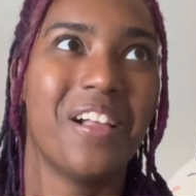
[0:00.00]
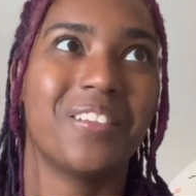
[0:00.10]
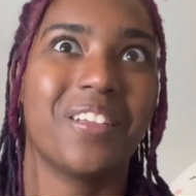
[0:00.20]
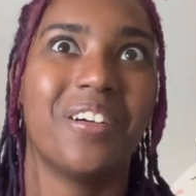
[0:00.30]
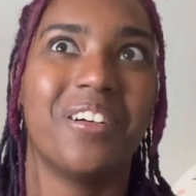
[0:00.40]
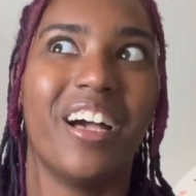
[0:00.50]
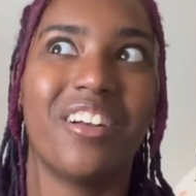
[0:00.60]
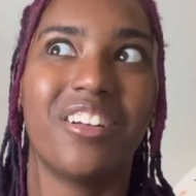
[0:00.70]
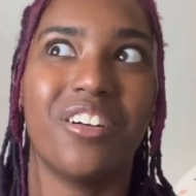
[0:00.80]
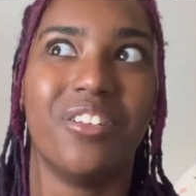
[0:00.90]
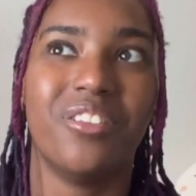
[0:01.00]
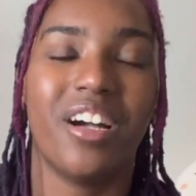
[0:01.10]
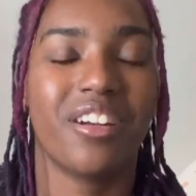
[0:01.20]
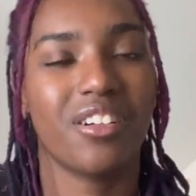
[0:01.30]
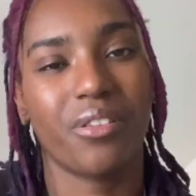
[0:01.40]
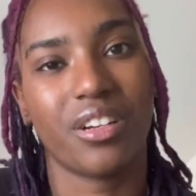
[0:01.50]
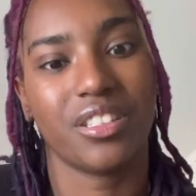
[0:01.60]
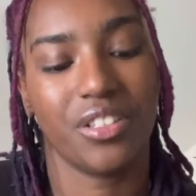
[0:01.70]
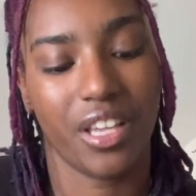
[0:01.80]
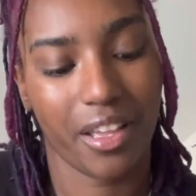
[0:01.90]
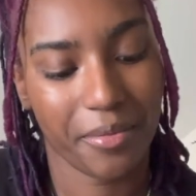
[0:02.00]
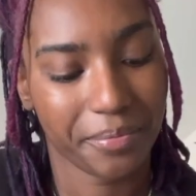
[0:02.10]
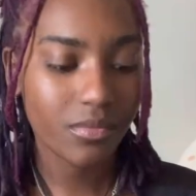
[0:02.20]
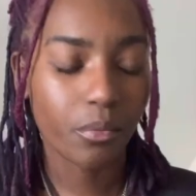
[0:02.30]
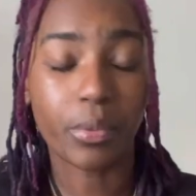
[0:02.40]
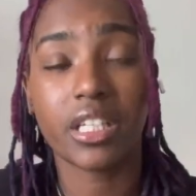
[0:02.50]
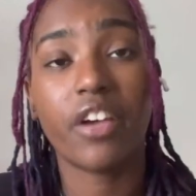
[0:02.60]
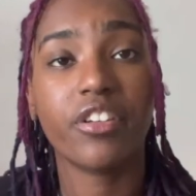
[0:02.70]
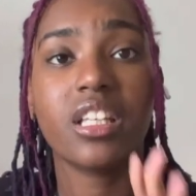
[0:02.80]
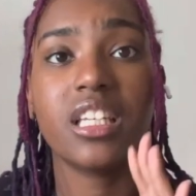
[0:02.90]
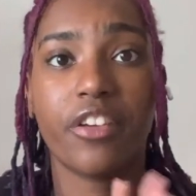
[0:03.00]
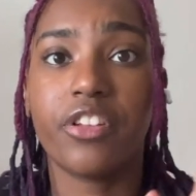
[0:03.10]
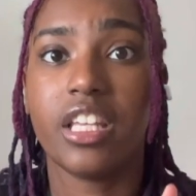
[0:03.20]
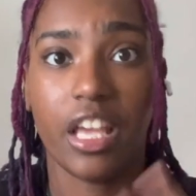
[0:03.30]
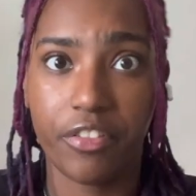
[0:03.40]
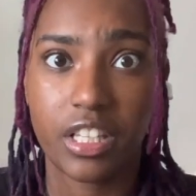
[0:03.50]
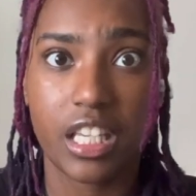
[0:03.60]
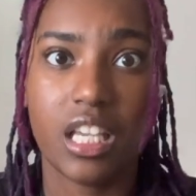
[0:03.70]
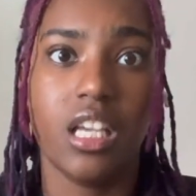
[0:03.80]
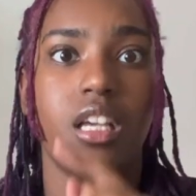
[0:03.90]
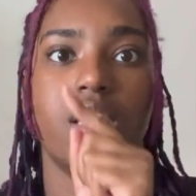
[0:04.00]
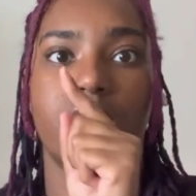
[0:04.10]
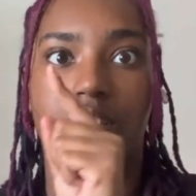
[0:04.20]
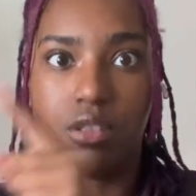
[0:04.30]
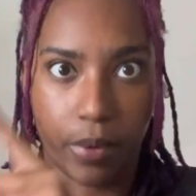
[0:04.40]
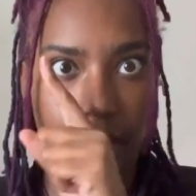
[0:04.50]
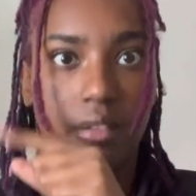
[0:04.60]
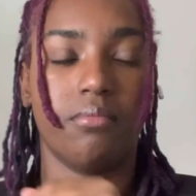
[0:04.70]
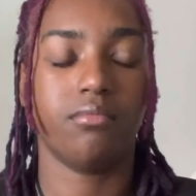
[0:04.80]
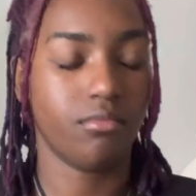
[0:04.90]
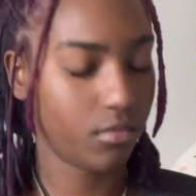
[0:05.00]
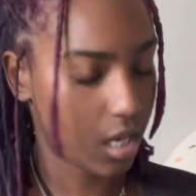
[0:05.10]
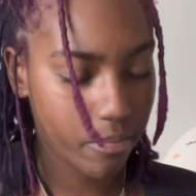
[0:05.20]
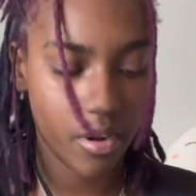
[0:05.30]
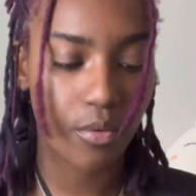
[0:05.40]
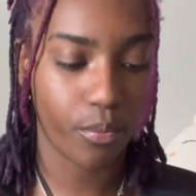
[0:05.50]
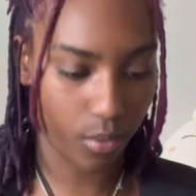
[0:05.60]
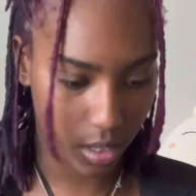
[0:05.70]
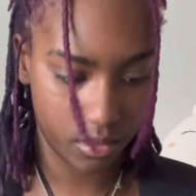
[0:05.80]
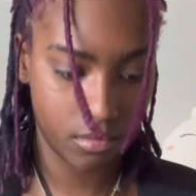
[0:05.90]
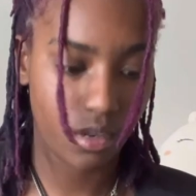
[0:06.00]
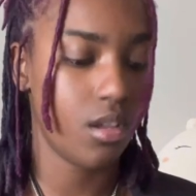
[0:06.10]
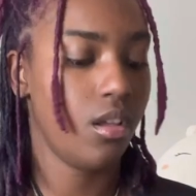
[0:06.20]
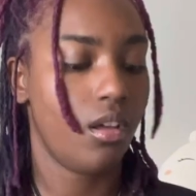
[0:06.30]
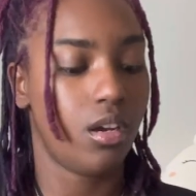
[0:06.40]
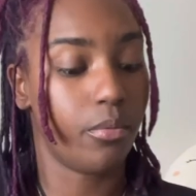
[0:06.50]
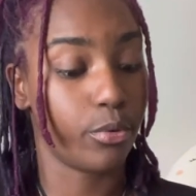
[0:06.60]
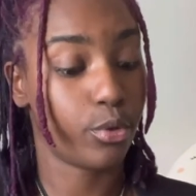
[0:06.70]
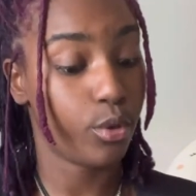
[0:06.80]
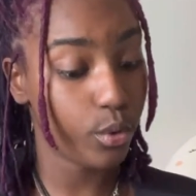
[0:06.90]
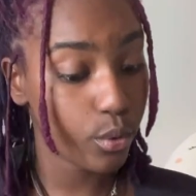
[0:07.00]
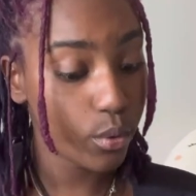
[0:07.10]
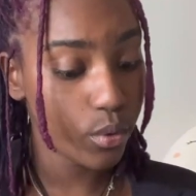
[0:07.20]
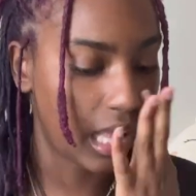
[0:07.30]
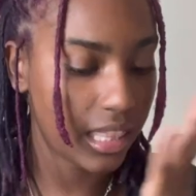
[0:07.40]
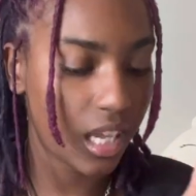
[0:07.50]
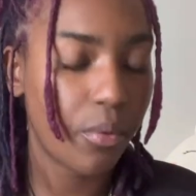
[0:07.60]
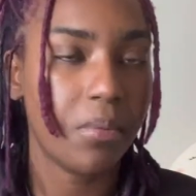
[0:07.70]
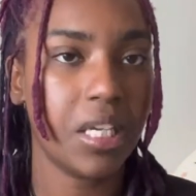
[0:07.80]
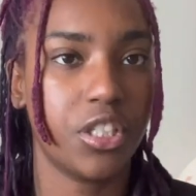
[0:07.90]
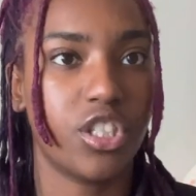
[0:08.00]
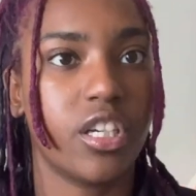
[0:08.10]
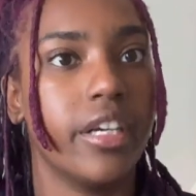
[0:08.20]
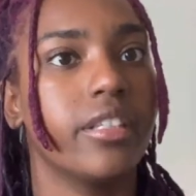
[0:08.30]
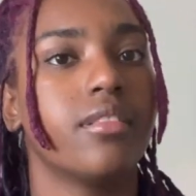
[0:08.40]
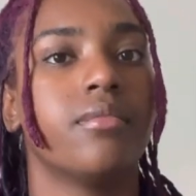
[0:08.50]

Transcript: So I don't know. I don't know what I'll do yet. But definitely, definitely, definitely sweater. Number one. Number two, I think I want to make a skirt.